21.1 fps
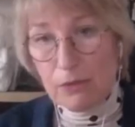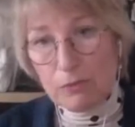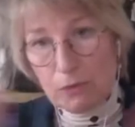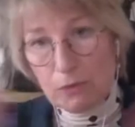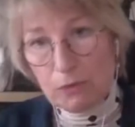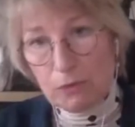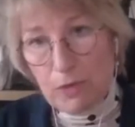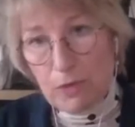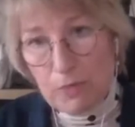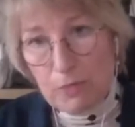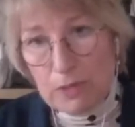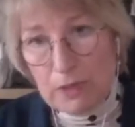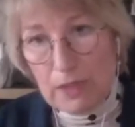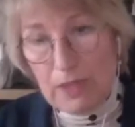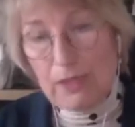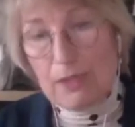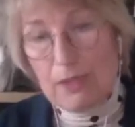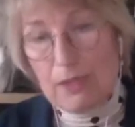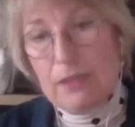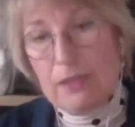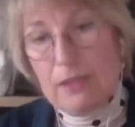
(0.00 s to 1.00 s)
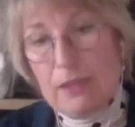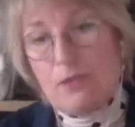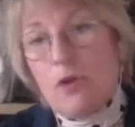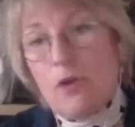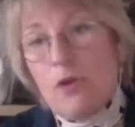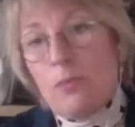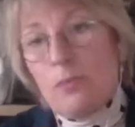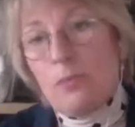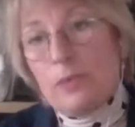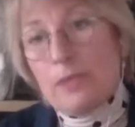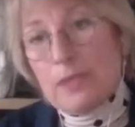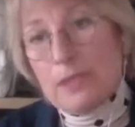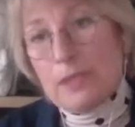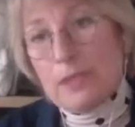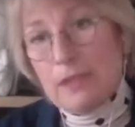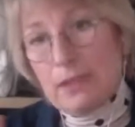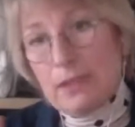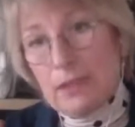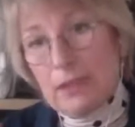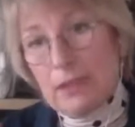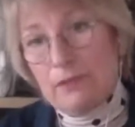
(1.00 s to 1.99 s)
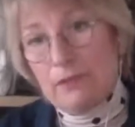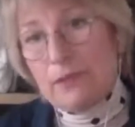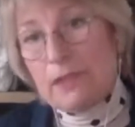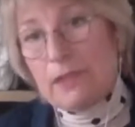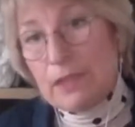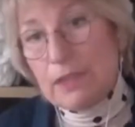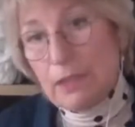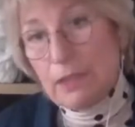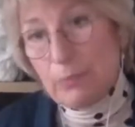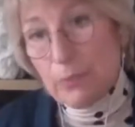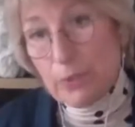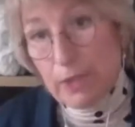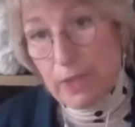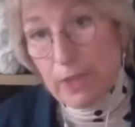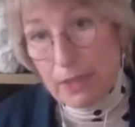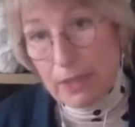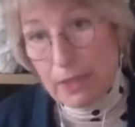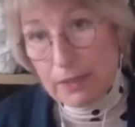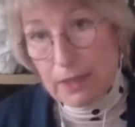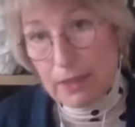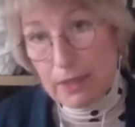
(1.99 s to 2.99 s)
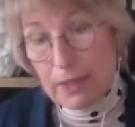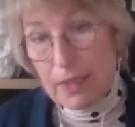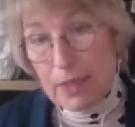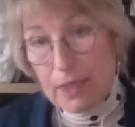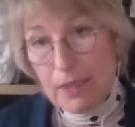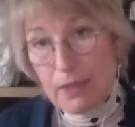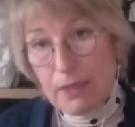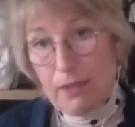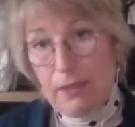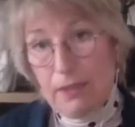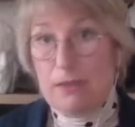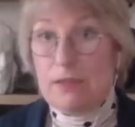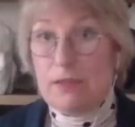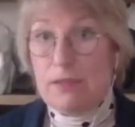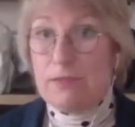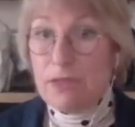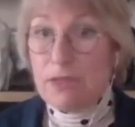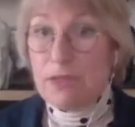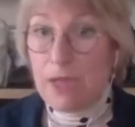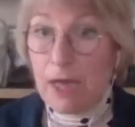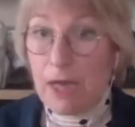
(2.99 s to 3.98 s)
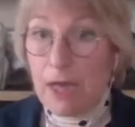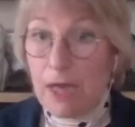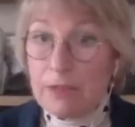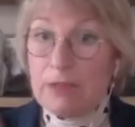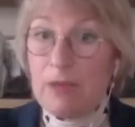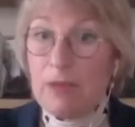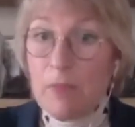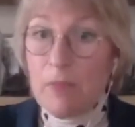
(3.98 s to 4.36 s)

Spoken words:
interested. Some large projects are to be